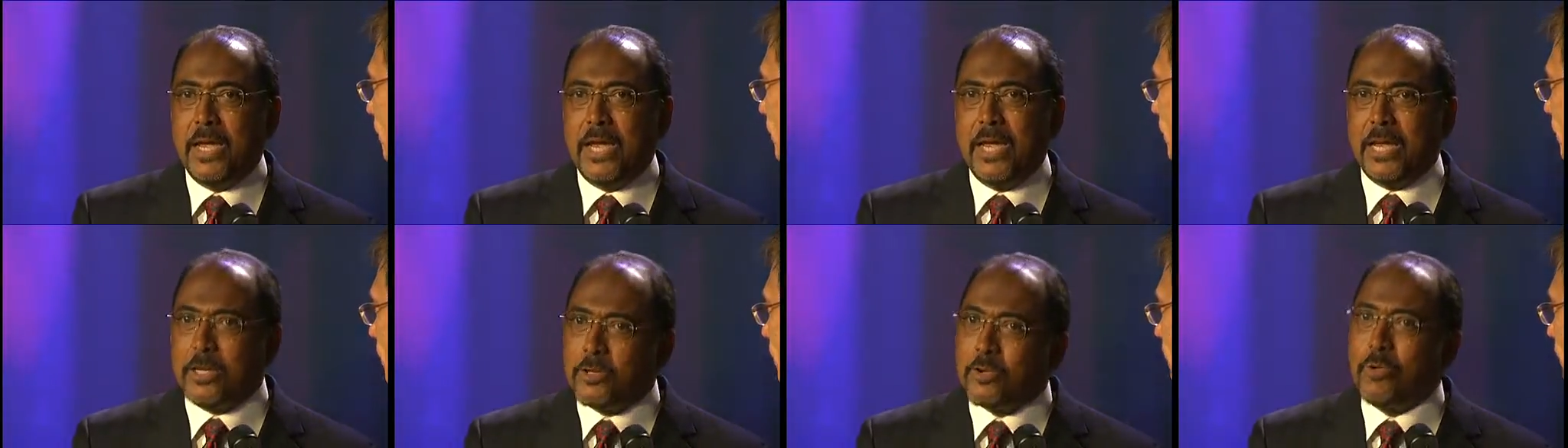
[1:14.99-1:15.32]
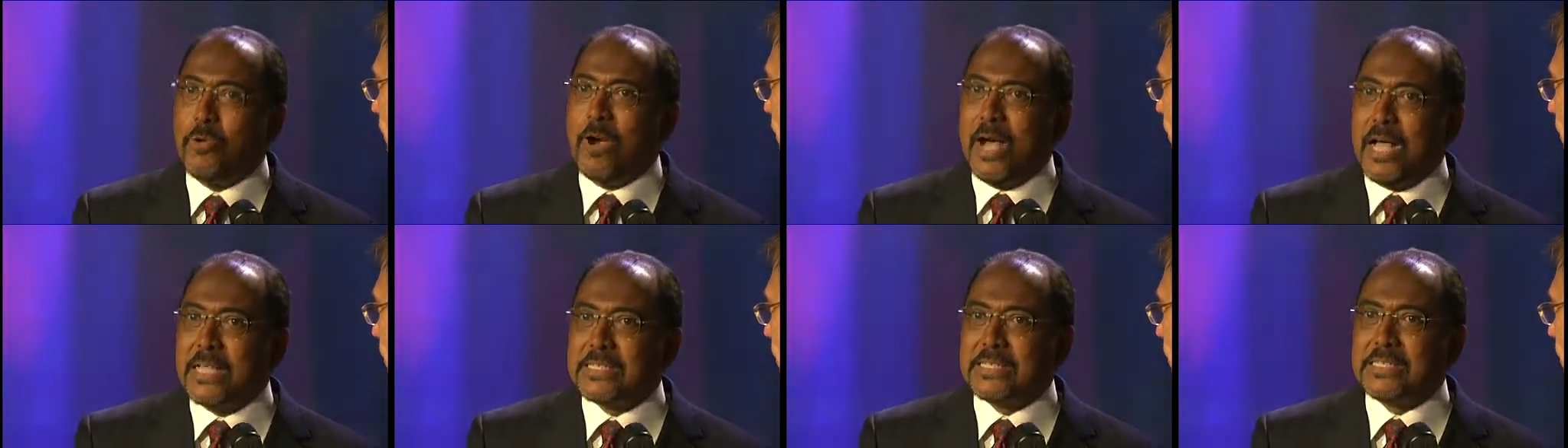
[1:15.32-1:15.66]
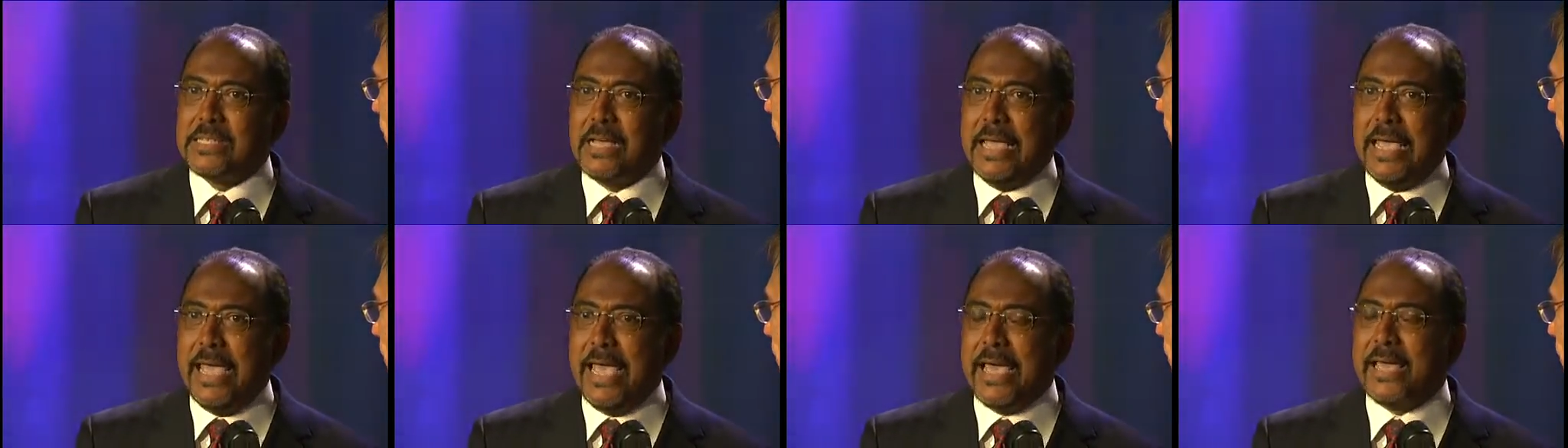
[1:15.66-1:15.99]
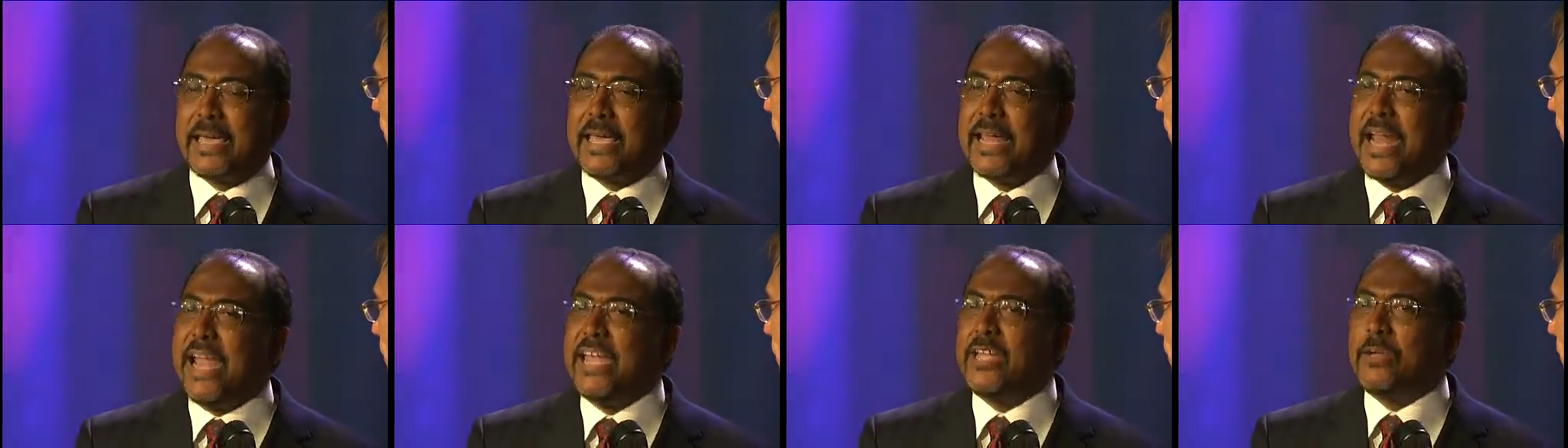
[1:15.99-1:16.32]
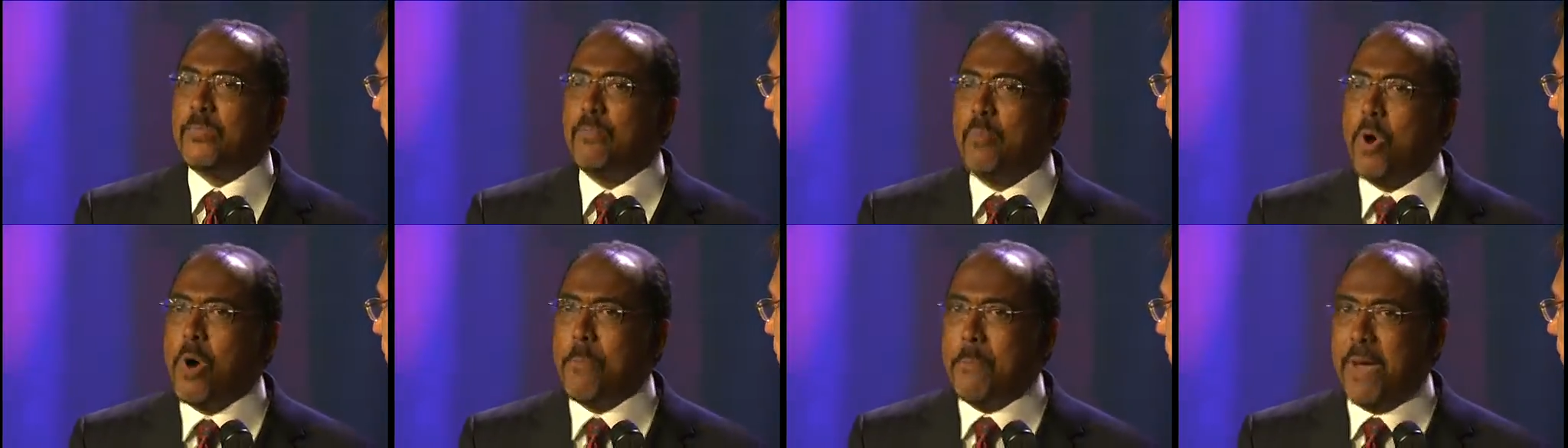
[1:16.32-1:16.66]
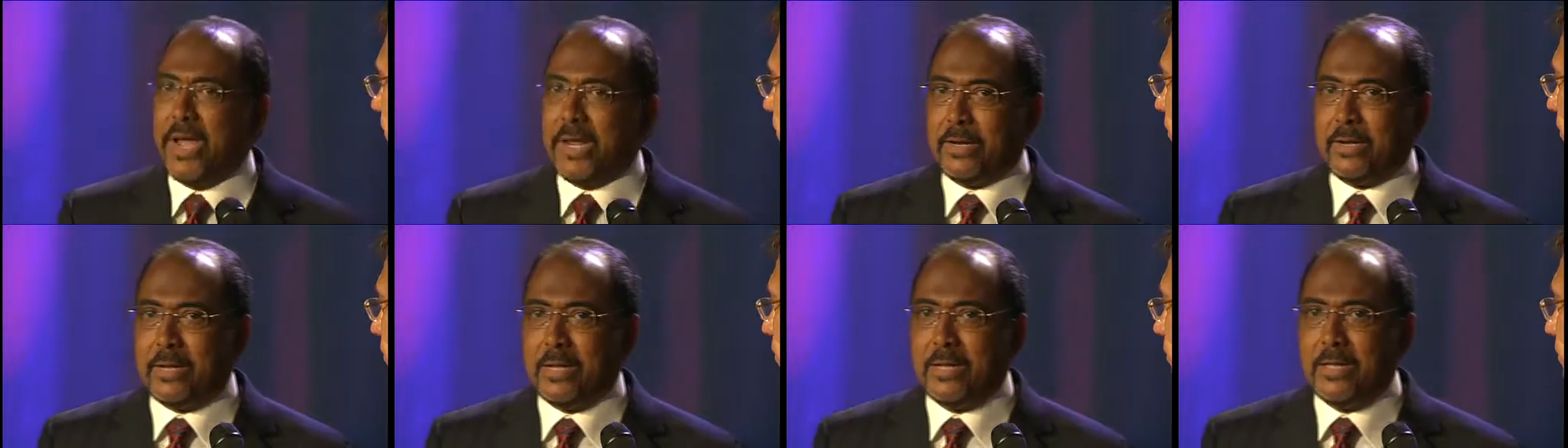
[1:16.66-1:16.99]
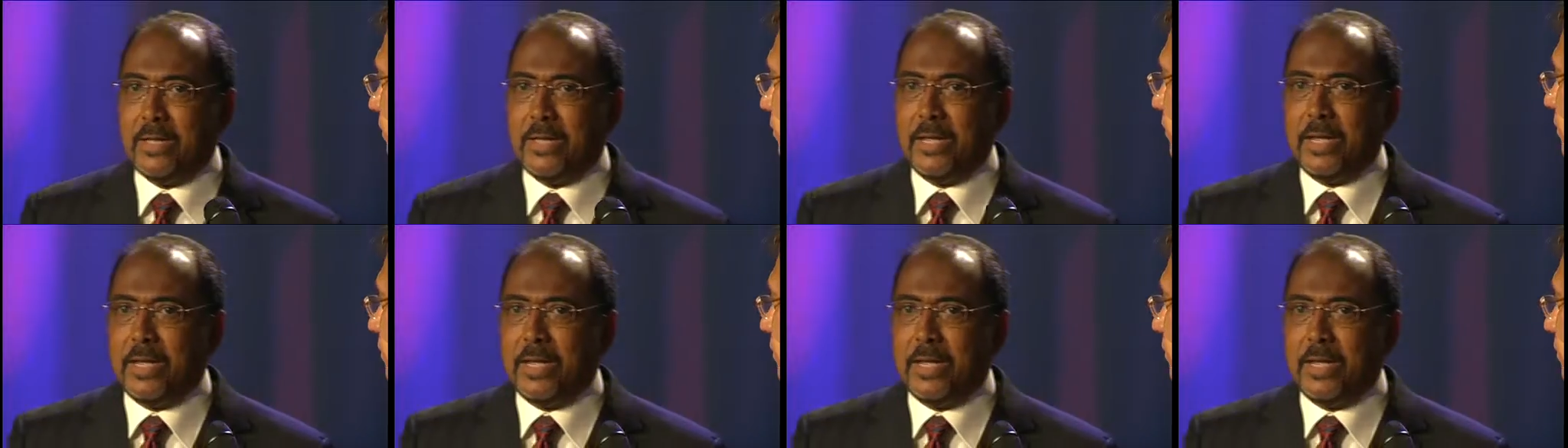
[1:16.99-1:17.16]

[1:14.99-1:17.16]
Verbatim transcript: it was a great moment.